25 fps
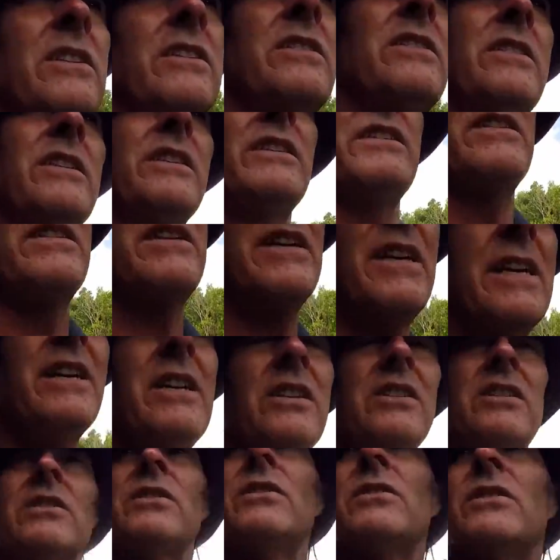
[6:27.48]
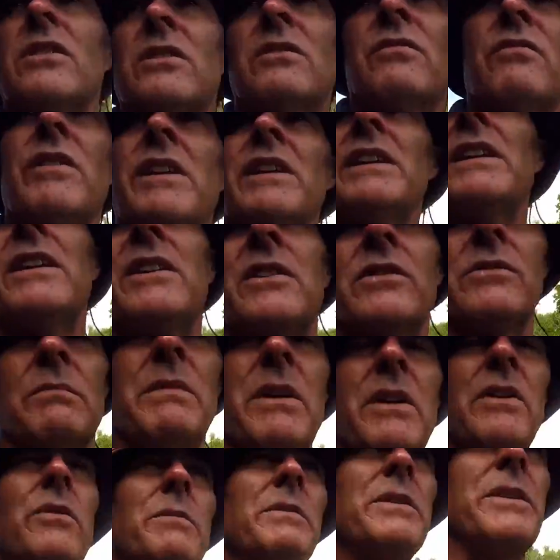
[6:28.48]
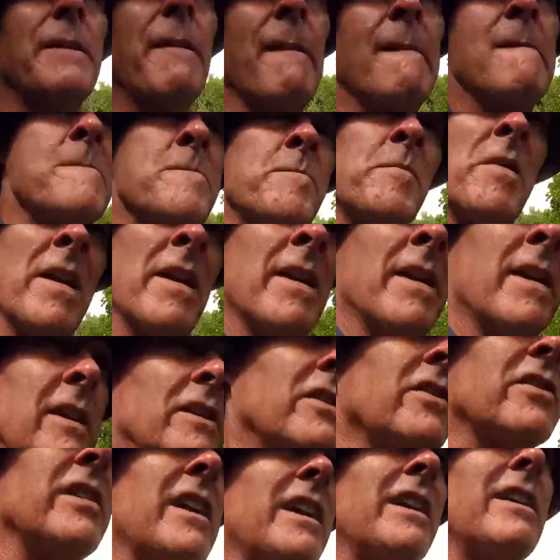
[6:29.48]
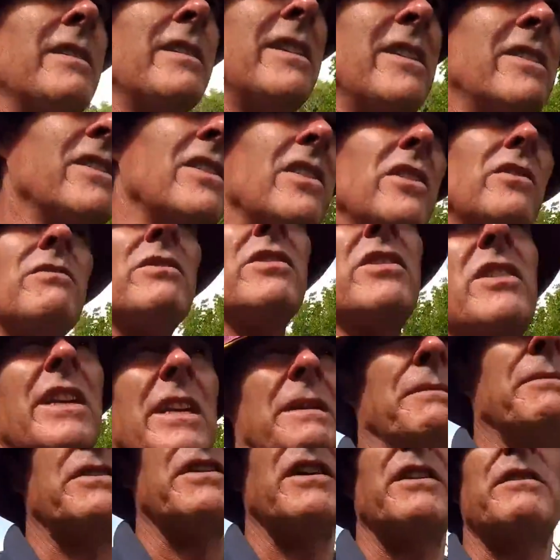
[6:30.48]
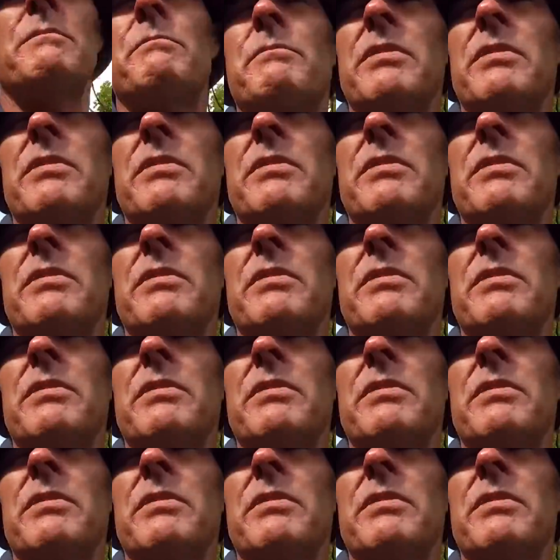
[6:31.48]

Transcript: is that it's not as friendly as Melbourne. So isn't it interesting? Two